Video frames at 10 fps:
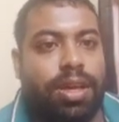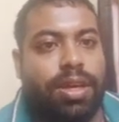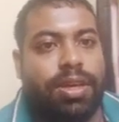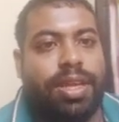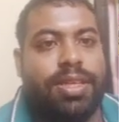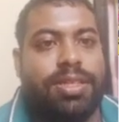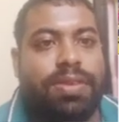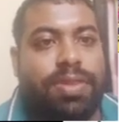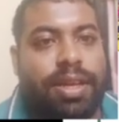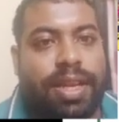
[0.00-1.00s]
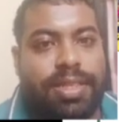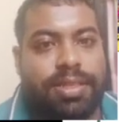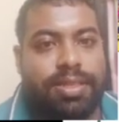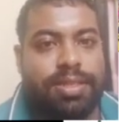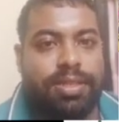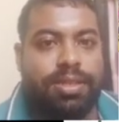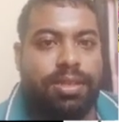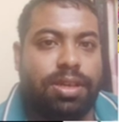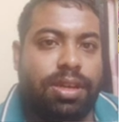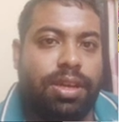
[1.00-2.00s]
Creation of the Gras list.
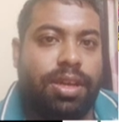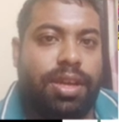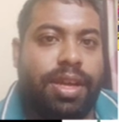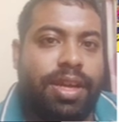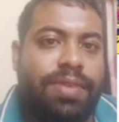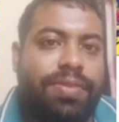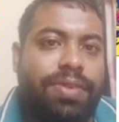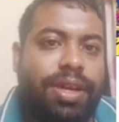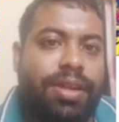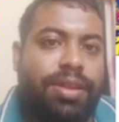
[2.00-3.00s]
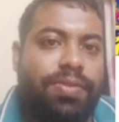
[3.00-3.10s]
In 1958,